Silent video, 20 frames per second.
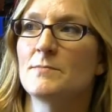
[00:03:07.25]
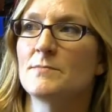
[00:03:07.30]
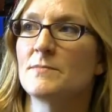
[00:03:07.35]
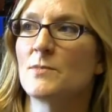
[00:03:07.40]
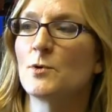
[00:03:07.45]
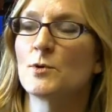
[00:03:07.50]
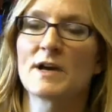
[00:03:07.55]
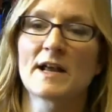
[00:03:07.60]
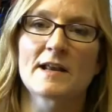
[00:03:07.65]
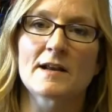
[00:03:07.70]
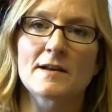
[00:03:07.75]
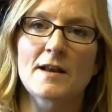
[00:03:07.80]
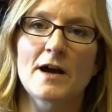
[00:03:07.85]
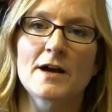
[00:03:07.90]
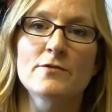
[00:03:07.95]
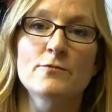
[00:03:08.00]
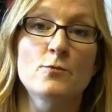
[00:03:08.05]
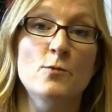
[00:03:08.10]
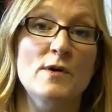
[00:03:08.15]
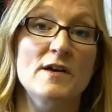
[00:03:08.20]
organic
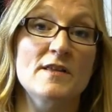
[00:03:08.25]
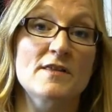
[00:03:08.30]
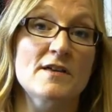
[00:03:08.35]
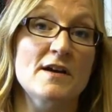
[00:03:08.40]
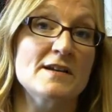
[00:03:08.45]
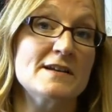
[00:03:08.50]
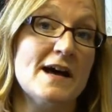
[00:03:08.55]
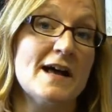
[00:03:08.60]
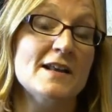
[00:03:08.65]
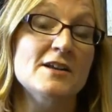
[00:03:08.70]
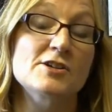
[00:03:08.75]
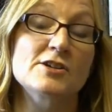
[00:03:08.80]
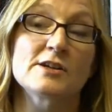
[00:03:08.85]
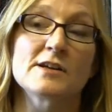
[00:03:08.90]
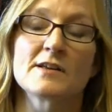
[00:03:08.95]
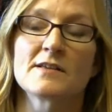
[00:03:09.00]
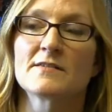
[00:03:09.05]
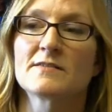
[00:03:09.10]
life with analogy.